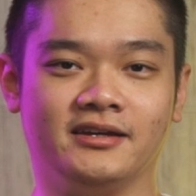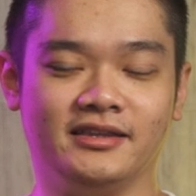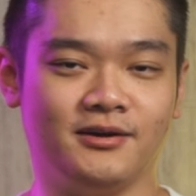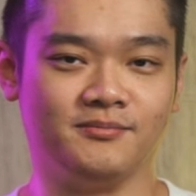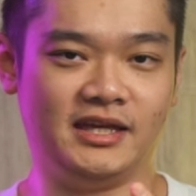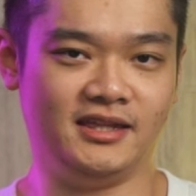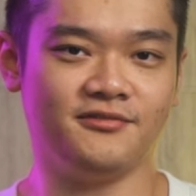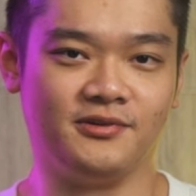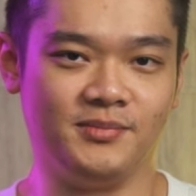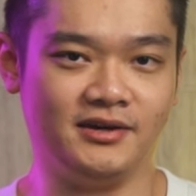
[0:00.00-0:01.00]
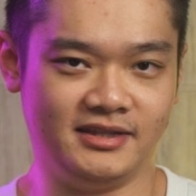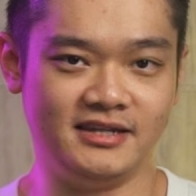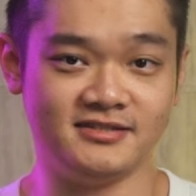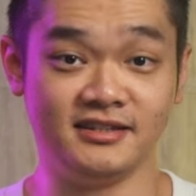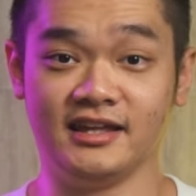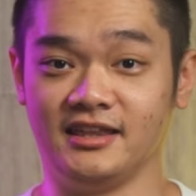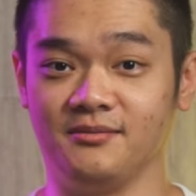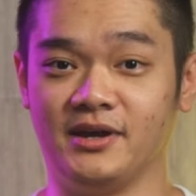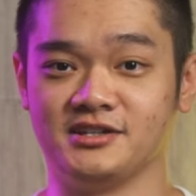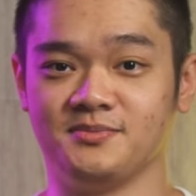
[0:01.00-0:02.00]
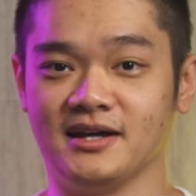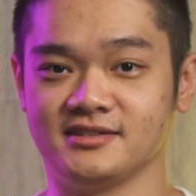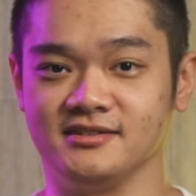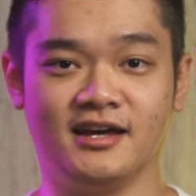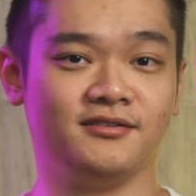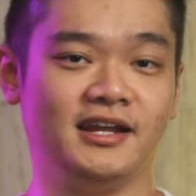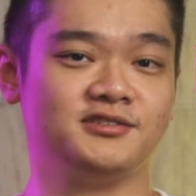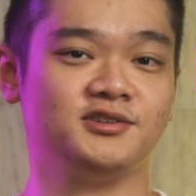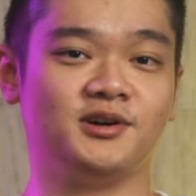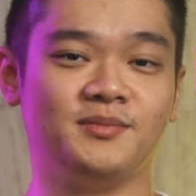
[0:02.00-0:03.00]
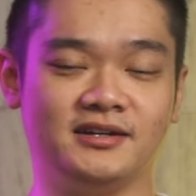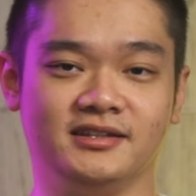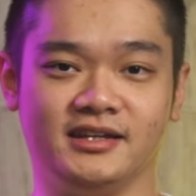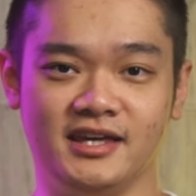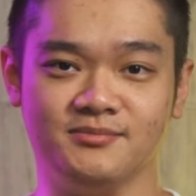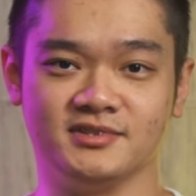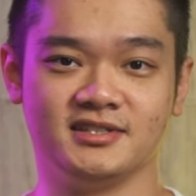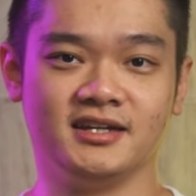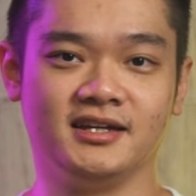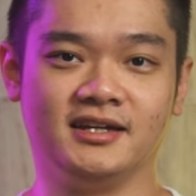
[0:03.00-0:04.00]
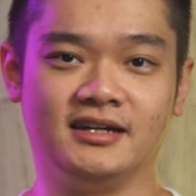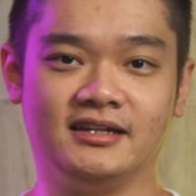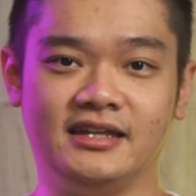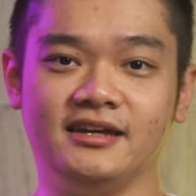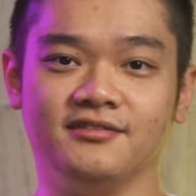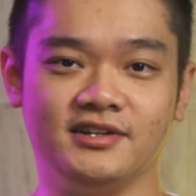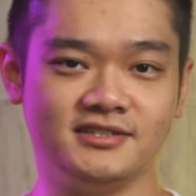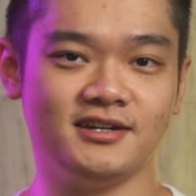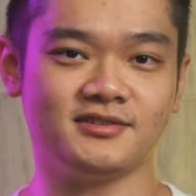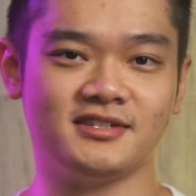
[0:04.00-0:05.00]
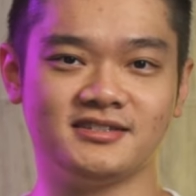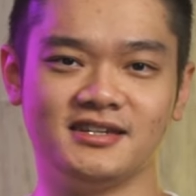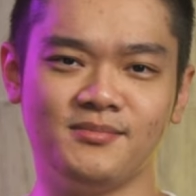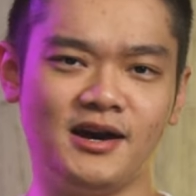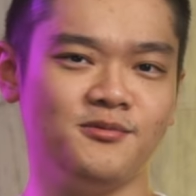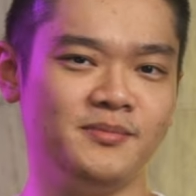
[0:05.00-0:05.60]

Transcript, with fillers: Now, enough about the synthetic benchmarks. Now let's talk about the games. The results somehow